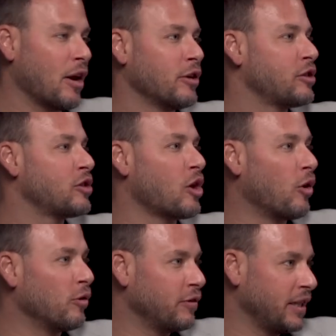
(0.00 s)
They don't
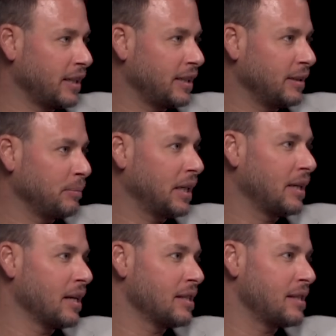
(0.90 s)
solve anything
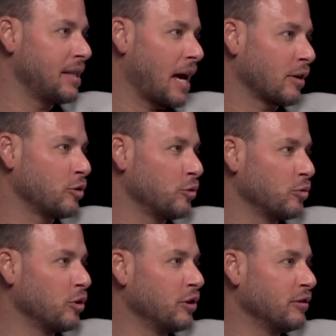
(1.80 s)
because the actual
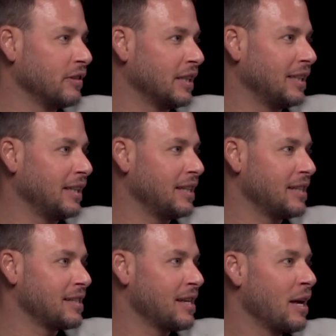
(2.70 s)
root of it
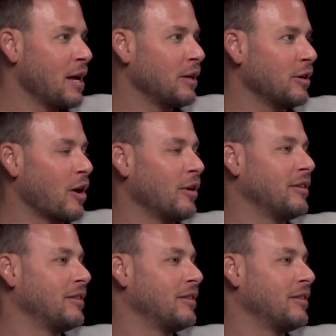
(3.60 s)
is, you know,